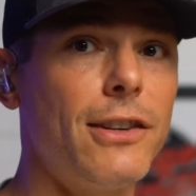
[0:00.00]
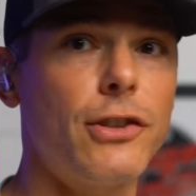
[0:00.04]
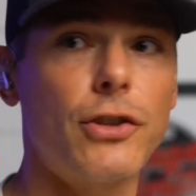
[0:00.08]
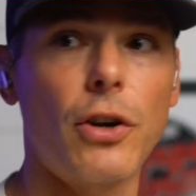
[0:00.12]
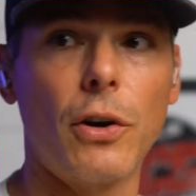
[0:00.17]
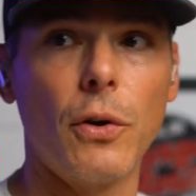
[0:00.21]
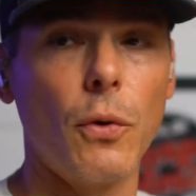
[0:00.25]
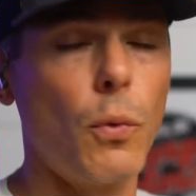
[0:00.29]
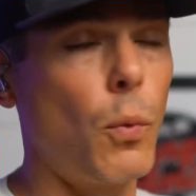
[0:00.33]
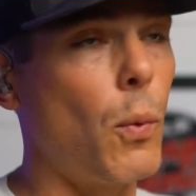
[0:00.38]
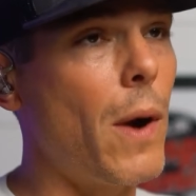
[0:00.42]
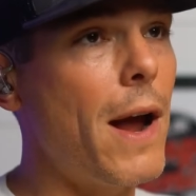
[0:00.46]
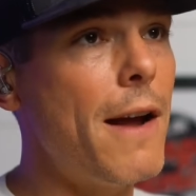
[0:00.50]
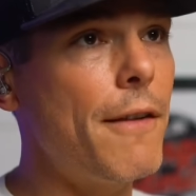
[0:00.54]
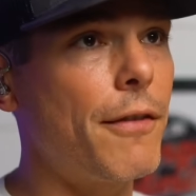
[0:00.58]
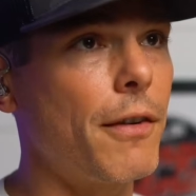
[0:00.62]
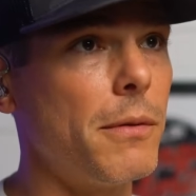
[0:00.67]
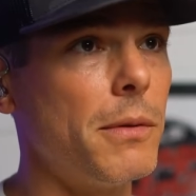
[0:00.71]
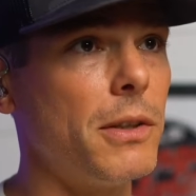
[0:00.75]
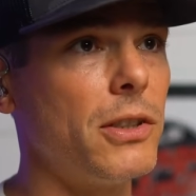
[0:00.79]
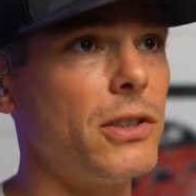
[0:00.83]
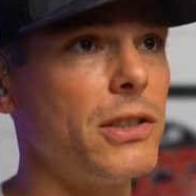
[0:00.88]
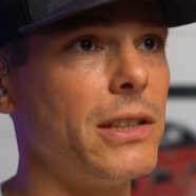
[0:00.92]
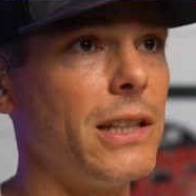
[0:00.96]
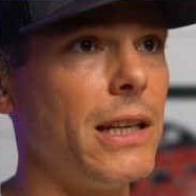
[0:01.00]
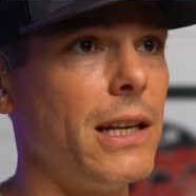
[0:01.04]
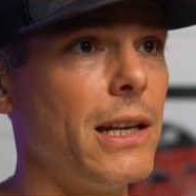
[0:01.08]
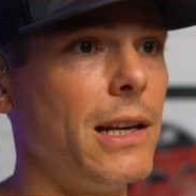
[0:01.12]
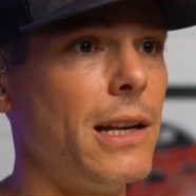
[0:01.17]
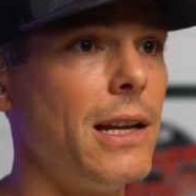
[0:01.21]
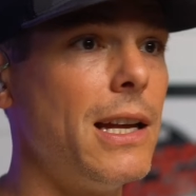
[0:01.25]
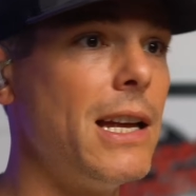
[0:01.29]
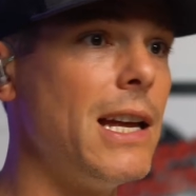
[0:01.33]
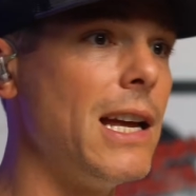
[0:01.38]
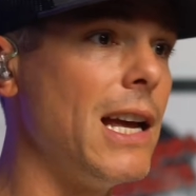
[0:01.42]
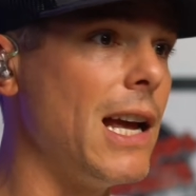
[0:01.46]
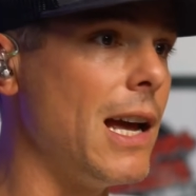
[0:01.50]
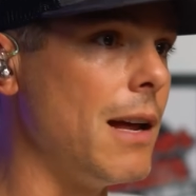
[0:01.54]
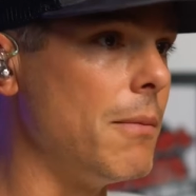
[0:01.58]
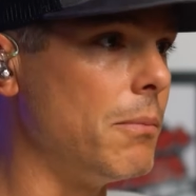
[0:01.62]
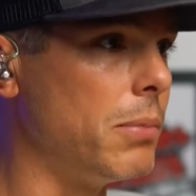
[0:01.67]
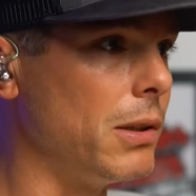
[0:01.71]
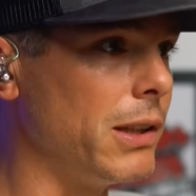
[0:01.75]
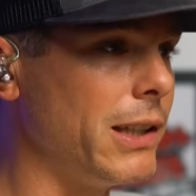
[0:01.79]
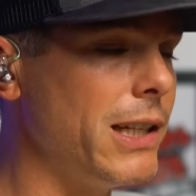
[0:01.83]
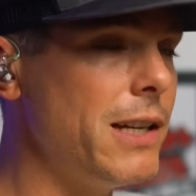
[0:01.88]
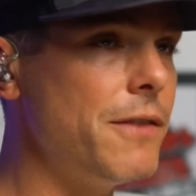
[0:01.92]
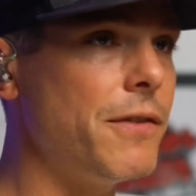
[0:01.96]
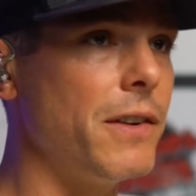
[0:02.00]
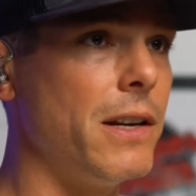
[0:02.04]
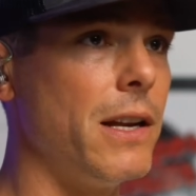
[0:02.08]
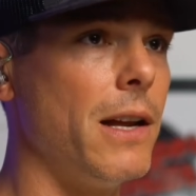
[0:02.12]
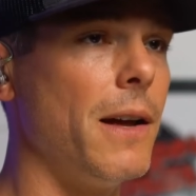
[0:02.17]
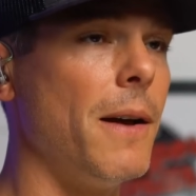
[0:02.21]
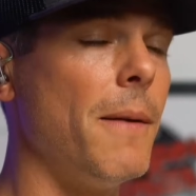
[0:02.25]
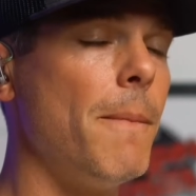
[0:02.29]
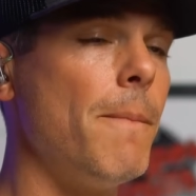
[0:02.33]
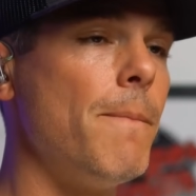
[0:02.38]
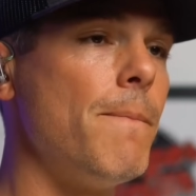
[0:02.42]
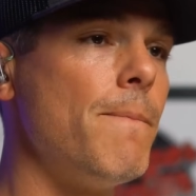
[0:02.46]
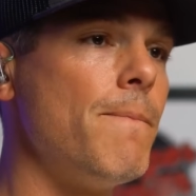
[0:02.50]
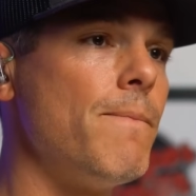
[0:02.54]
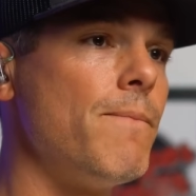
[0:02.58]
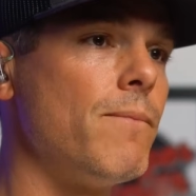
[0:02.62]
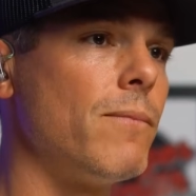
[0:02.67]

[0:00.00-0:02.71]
turn away from their sin, and believe in him,